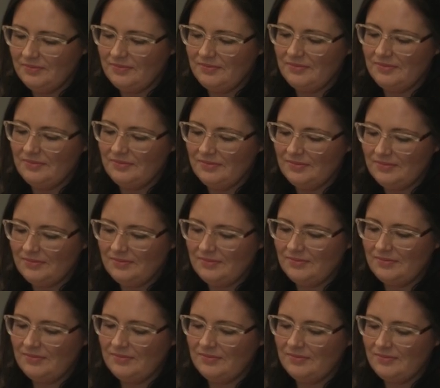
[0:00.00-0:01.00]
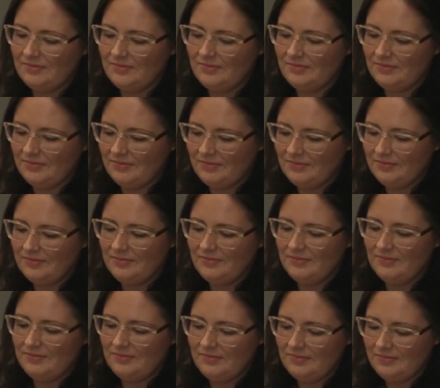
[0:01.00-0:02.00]

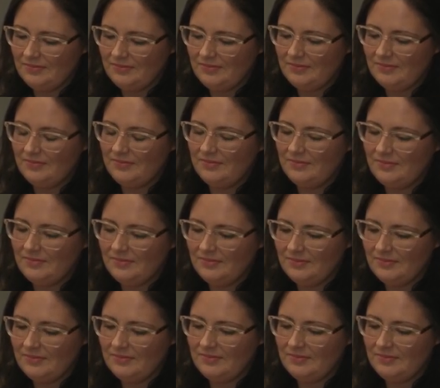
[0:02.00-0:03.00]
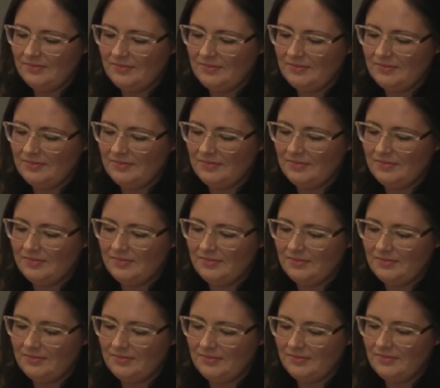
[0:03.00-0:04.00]

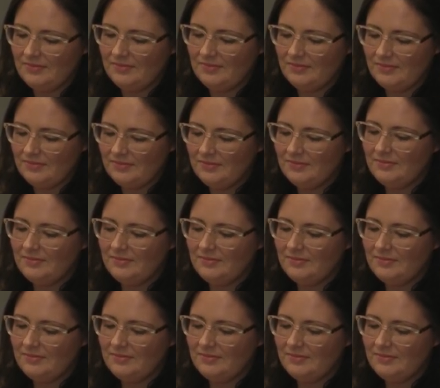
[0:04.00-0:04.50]
No words are spoken by the person on screen.